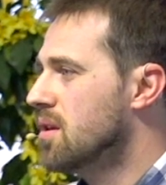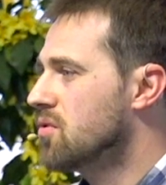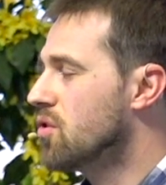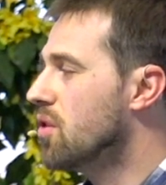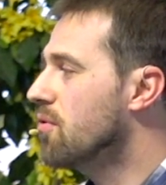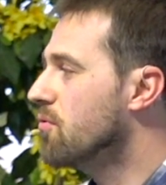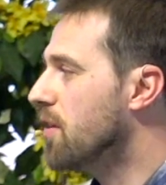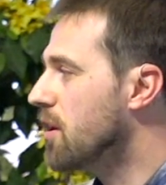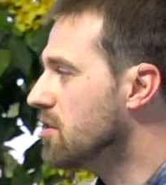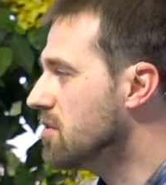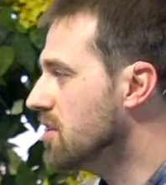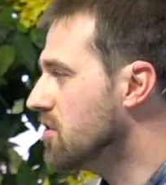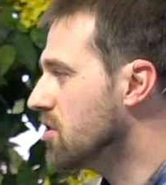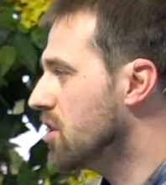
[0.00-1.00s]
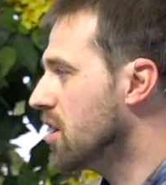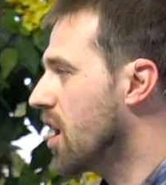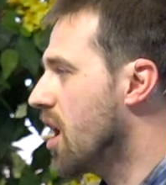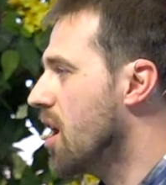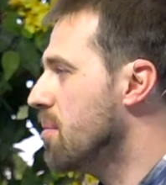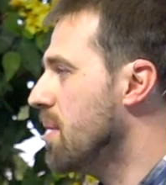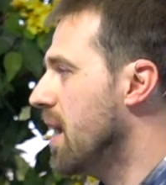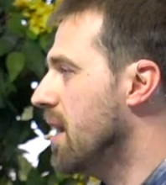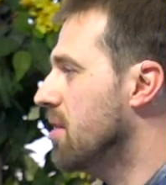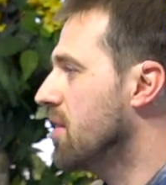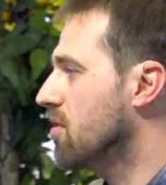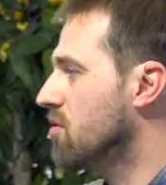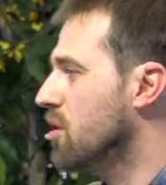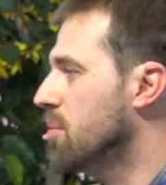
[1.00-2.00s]
So the Pharisees are going to come,
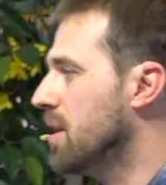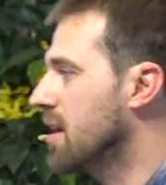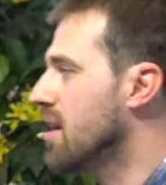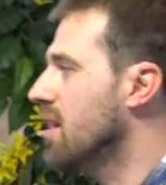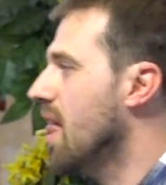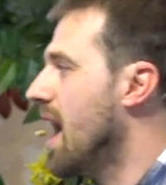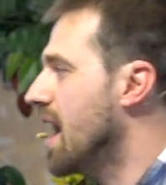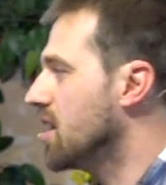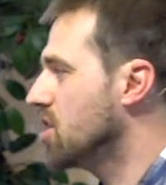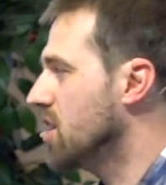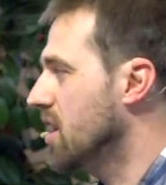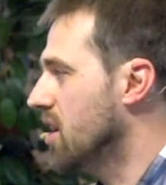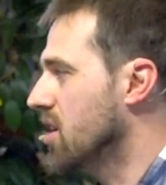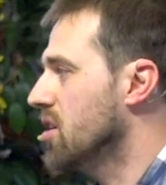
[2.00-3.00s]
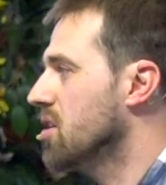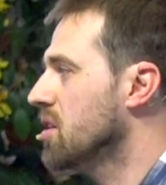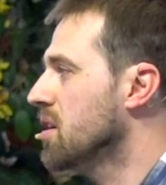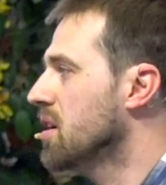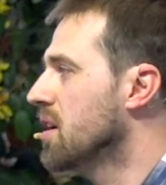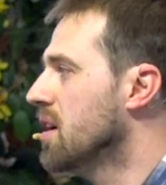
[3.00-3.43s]
and there's going to be a clash here.